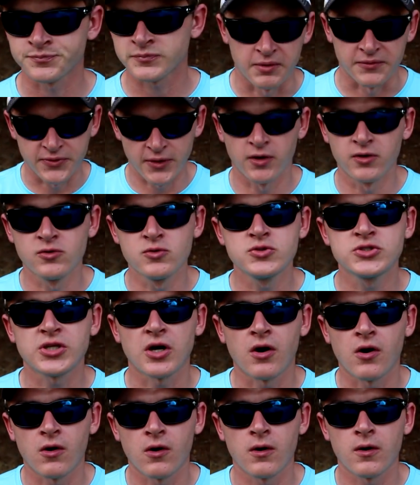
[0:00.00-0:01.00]
But those
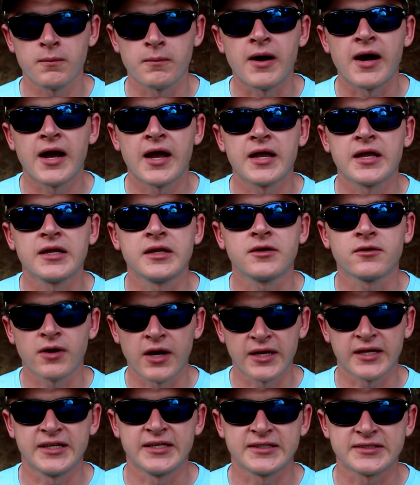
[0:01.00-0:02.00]
are my
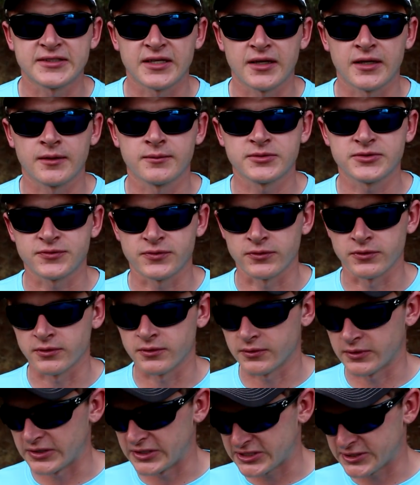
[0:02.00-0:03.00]
cranking setups
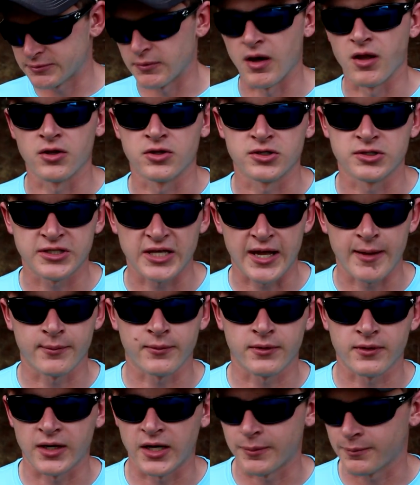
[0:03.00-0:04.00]
for these smaller type
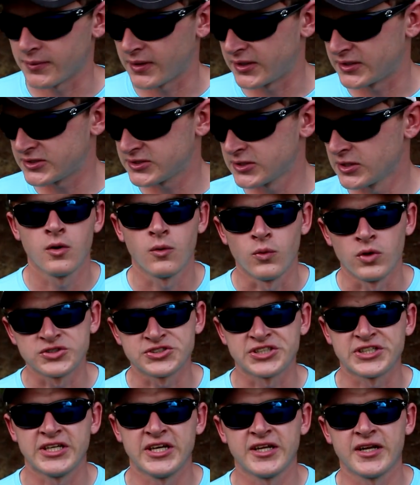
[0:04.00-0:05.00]
crankbaits.
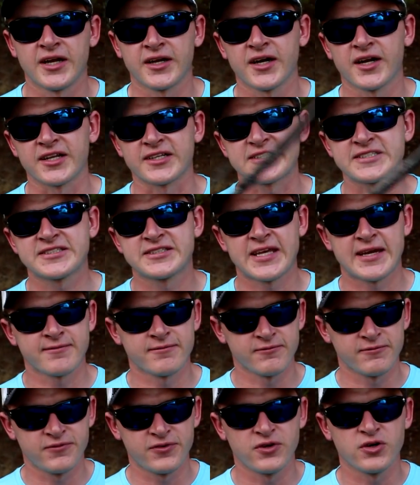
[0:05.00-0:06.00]
Once again, I got a
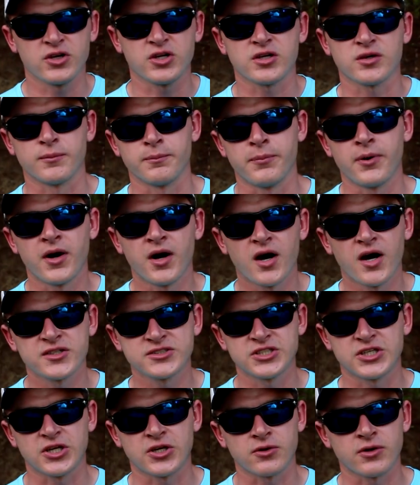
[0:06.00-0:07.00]
7-foot
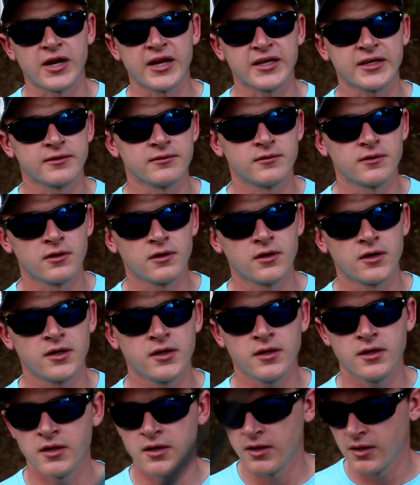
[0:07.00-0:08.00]
composite cranking rod.